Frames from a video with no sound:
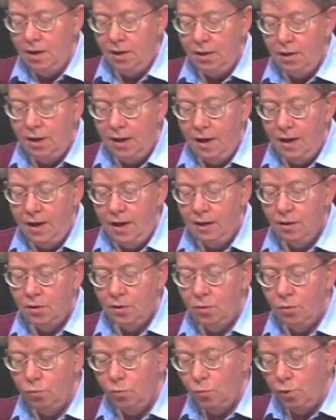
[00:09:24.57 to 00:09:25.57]

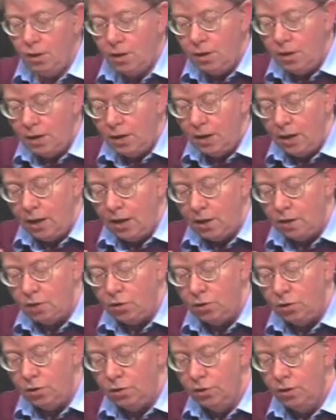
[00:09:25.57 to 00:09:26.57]
that really kind of
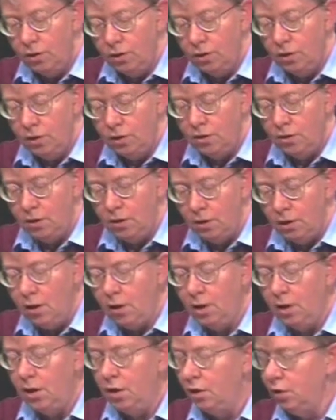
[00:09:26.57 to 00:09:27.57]
clearly
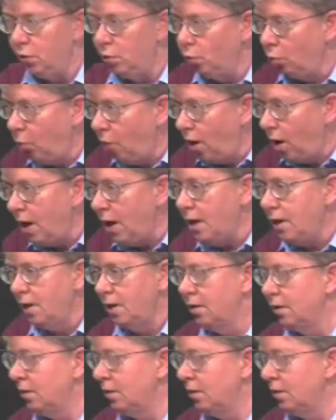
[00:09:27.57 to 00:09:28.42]
delineated why it